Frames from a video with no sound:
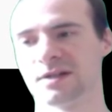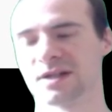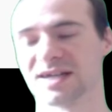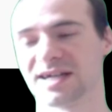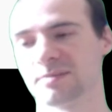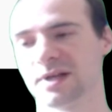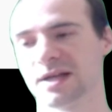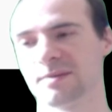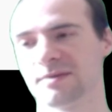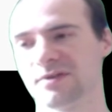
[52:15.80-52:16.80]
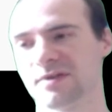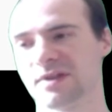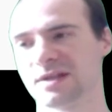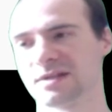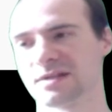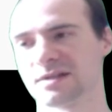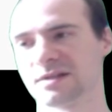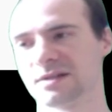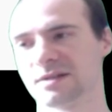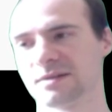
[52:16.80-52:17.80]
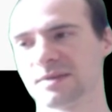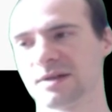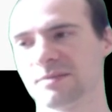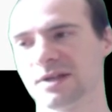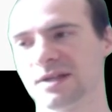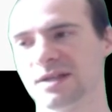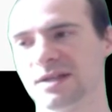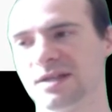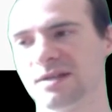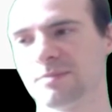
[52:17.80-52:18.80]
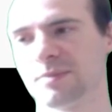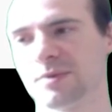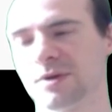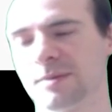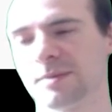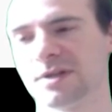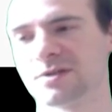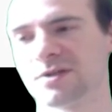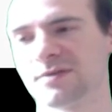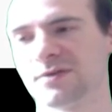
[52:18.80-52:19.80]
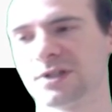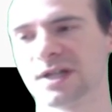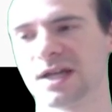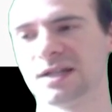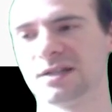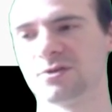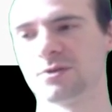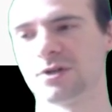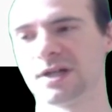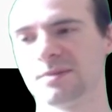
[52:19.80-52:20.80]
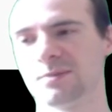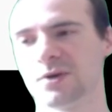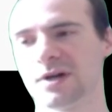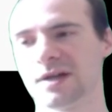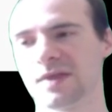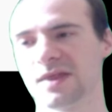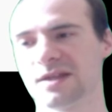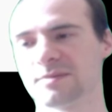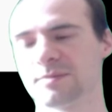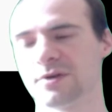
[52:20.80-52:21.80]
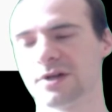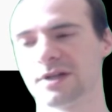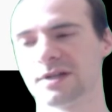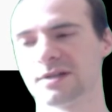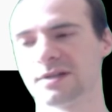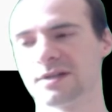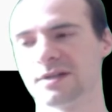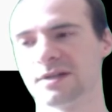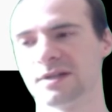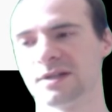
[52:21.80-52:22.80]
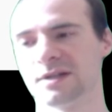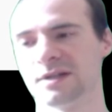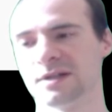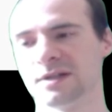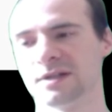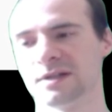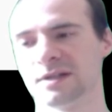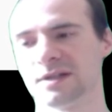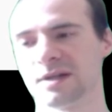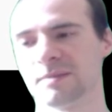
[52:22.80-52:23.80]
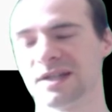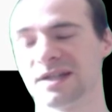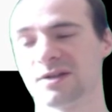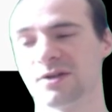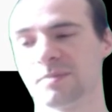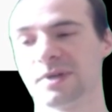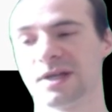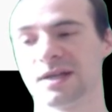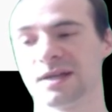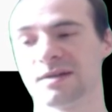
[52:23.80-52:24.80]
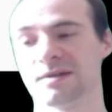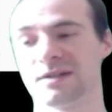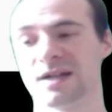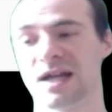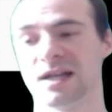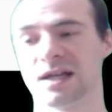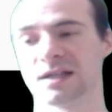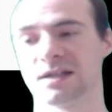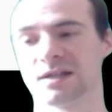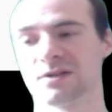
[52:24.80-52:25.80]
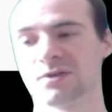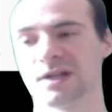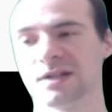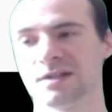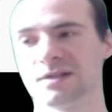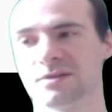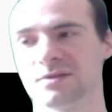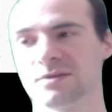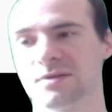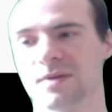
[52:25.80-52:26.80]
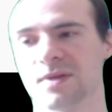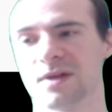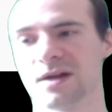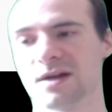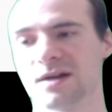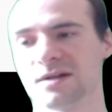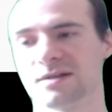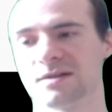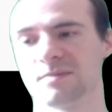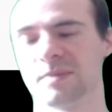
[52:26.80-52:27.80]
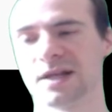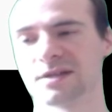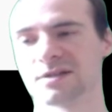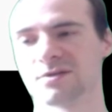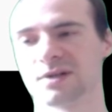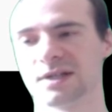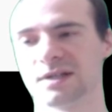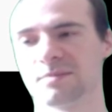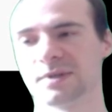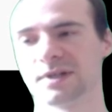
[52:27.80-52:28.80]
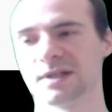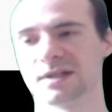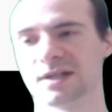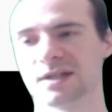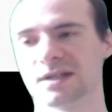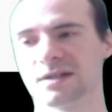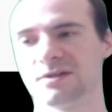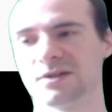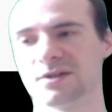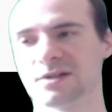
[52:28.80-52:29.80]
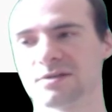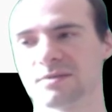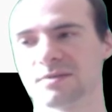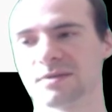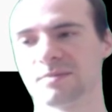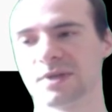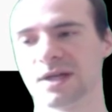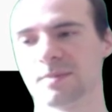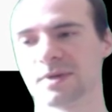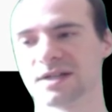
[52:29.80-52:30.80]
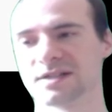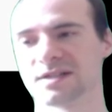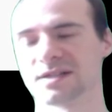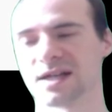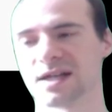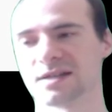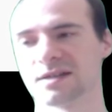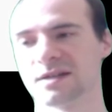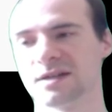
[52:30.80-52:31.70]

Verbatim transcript: can't blame him for this. Um, I mean, he probably is not fooling any draw anymore at this point. I mean, he could be unlucky and run into the better straight, but yeah, he could also be up against a set